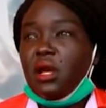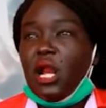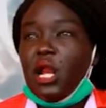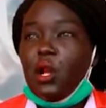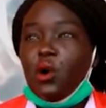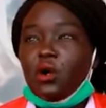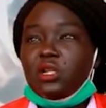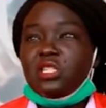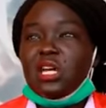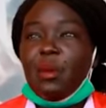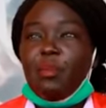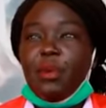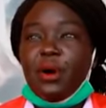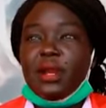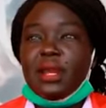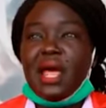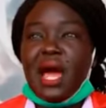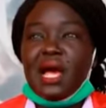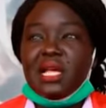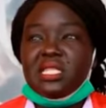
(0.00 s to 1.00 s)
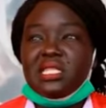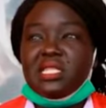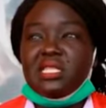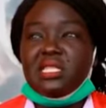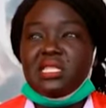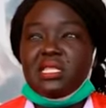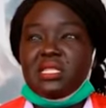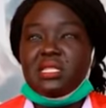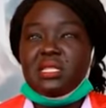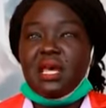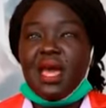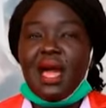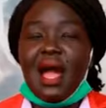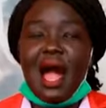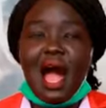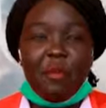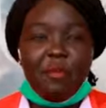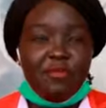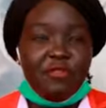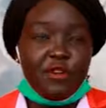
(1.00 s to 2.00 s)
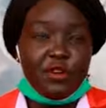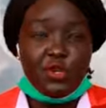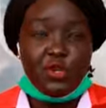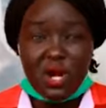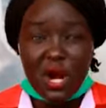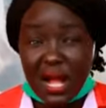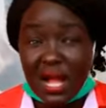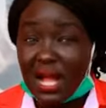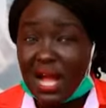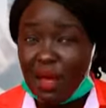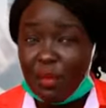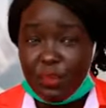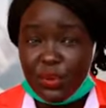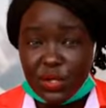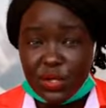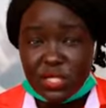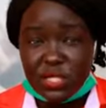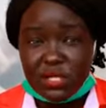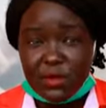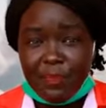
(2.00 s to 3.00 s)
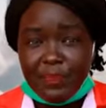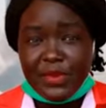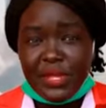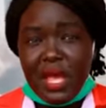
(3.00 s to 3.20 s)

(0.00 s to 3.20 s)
looked upon as a hub for drug abuse.